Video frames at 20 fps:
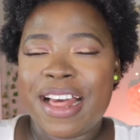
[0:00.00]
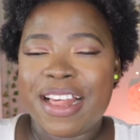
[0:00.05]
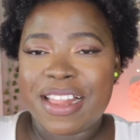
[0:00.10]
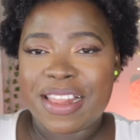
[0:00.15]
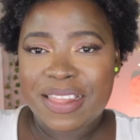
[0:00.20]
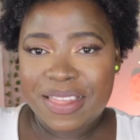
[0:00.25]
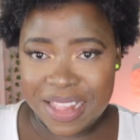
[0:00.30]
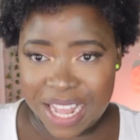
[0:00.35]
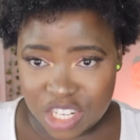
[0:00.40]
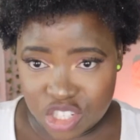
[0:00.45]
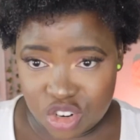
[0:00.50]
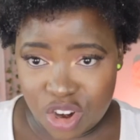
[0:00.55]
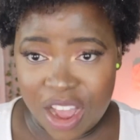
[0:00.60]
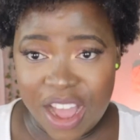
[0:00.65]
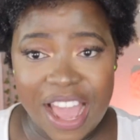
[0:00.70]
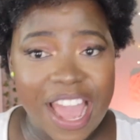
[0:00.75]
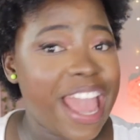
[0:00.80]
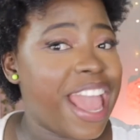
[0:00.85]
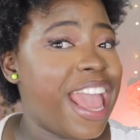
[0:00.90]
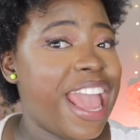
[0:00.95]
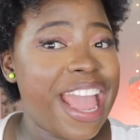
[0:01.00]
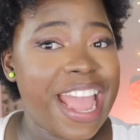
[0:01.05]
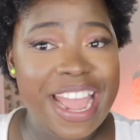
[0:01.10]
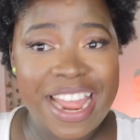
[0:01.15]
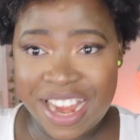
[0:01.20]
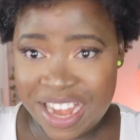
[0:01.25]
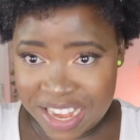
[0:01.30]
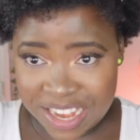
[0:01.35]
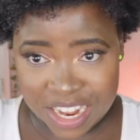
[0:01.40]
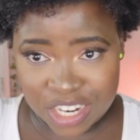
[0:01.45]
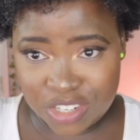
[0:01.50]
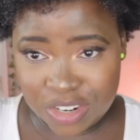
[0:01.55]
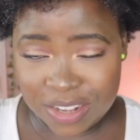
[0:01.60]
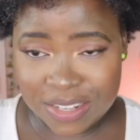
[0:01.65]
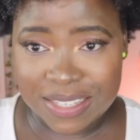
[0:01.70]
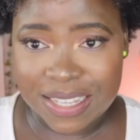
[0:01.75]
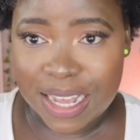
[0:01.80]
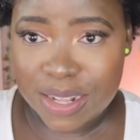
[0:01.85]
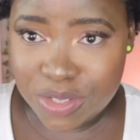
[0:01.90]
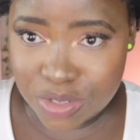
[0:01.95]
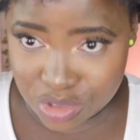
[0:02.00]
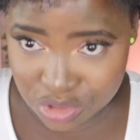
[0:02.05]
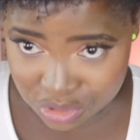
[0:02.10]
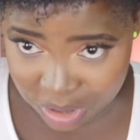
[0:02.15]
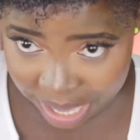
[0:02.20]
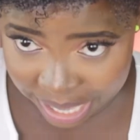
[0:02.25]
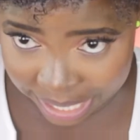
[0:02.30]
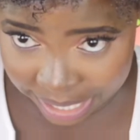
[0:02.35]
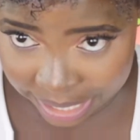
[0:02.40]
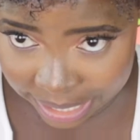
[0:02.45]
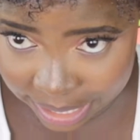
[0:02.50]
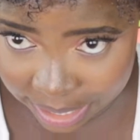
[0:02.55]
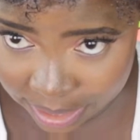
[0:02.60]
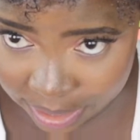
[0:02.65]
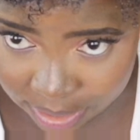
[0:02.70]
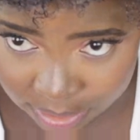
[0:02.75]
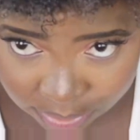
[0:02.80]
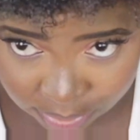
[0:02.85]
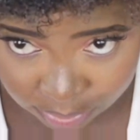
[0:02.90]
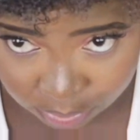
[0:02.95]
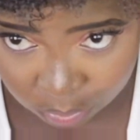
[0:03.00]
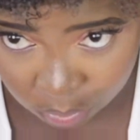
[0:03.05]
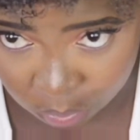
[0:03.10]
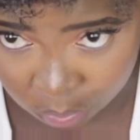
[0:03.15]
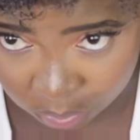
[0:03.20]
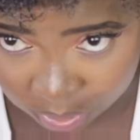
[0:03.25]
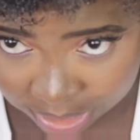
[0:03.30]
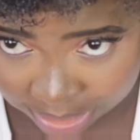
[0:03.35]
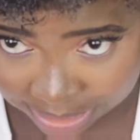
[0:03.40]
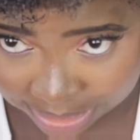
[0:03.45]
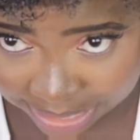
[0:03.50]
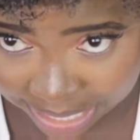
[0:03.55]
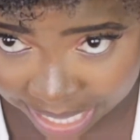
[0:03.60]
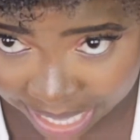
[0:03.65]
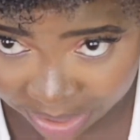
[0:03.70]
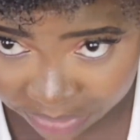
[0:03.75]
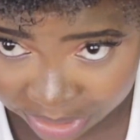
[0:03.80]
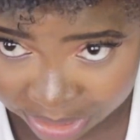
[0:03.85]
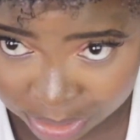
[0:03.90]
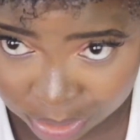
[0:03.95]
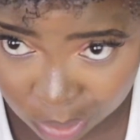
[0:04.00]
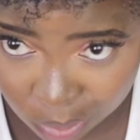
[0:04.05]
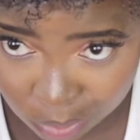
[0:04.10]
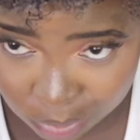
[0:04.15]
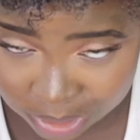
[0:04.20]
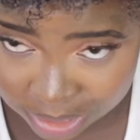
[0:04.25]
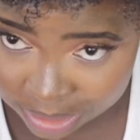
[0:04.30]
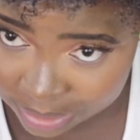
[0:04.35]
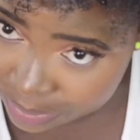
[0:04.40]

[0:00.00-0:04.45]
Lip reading: natural air, natural sun to dry it. So this is the end result.